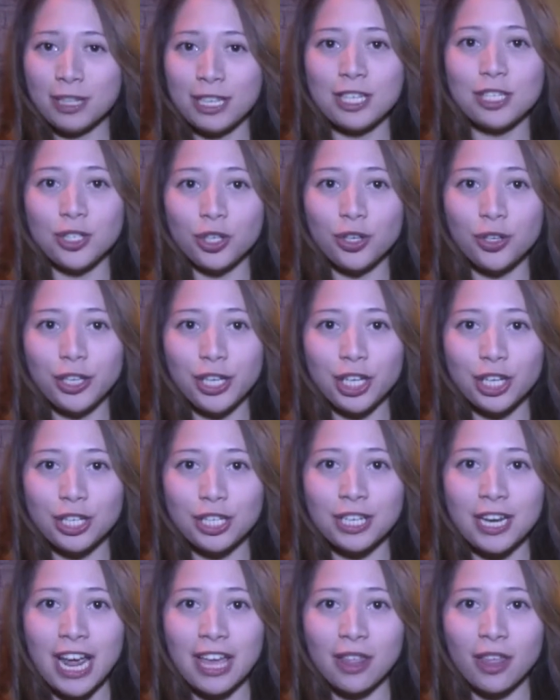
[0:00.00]
by police
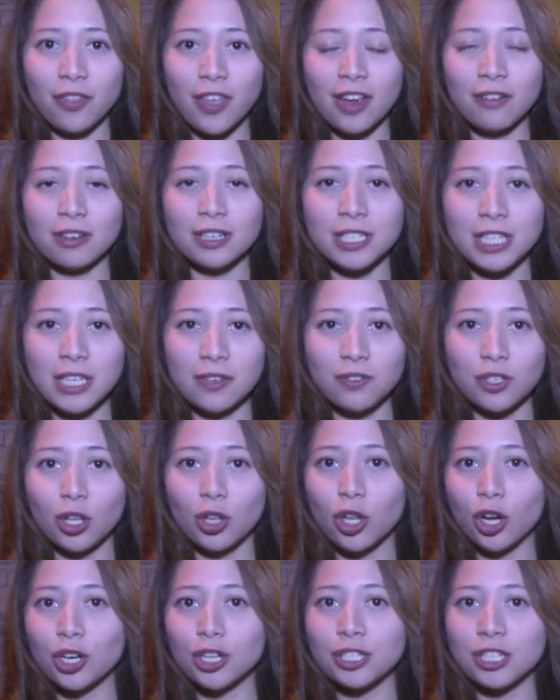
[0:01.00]
earlier today that they
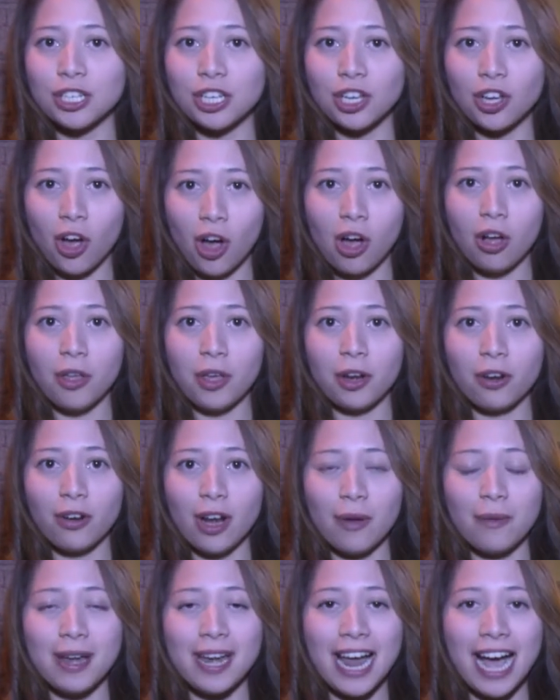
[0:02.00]
received a larceny call
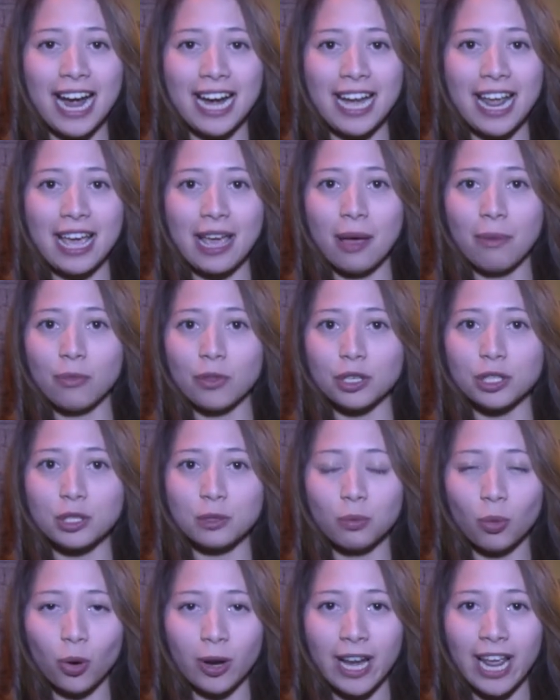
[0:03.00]
at around 9 a.m.
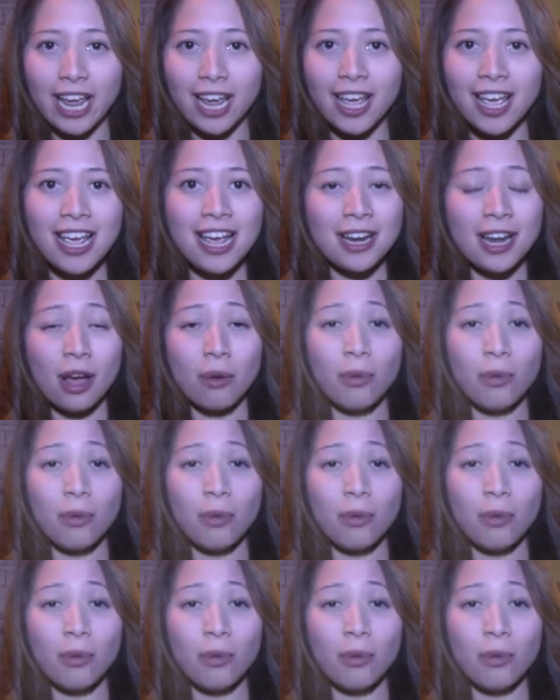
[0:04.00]
this morning.